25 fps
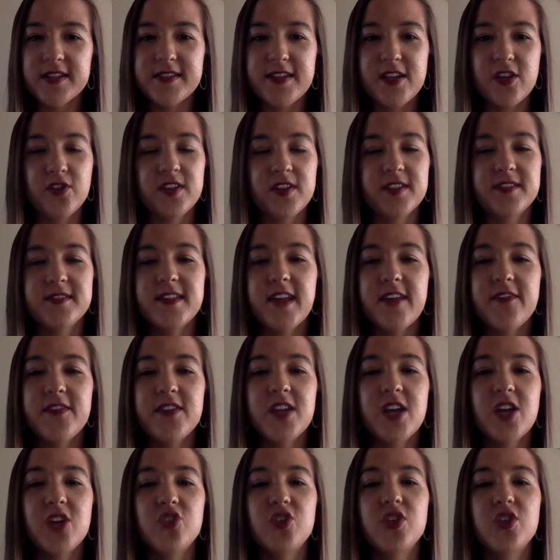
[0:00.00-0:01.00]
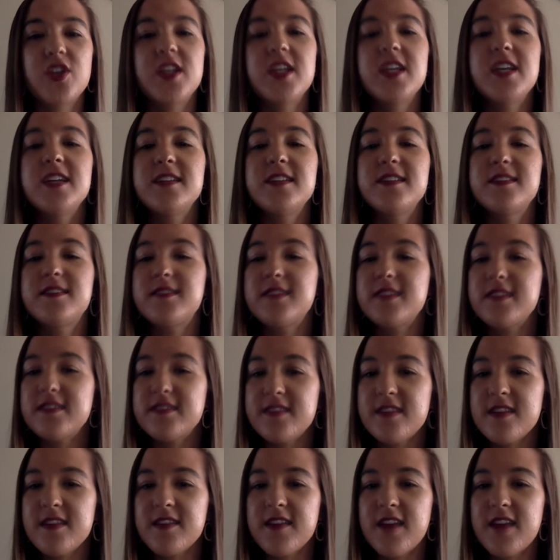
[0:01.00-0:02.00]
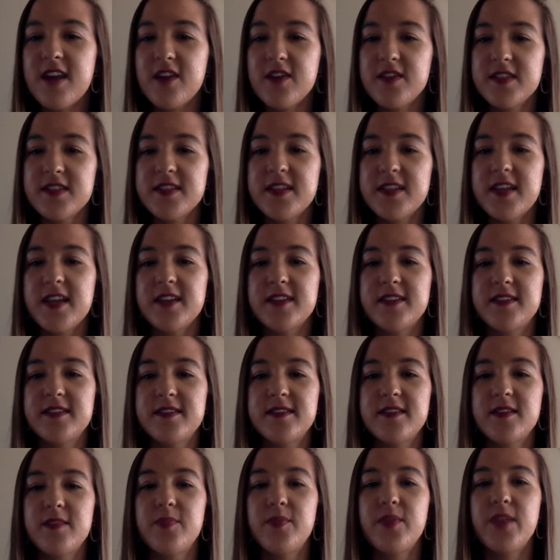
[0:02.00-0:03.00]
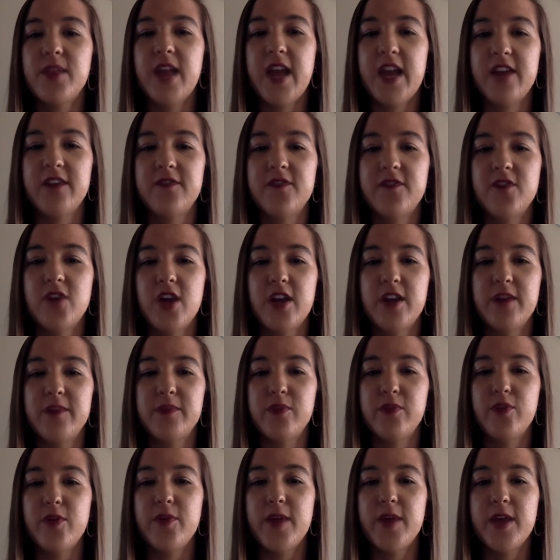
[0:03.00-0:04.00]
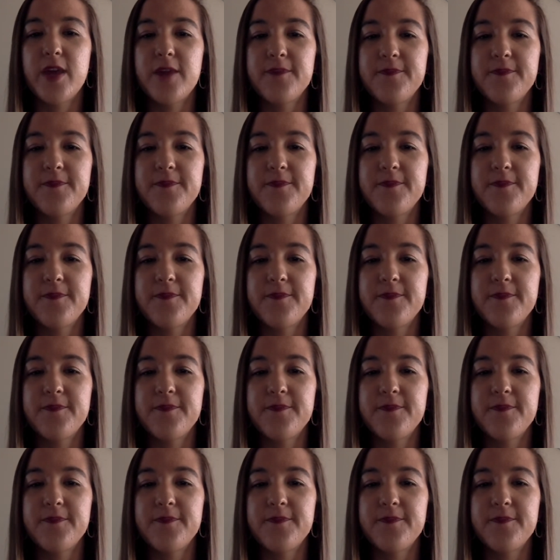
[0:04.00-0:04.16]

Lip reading: nearly 760,000 Texans applied for unemployment.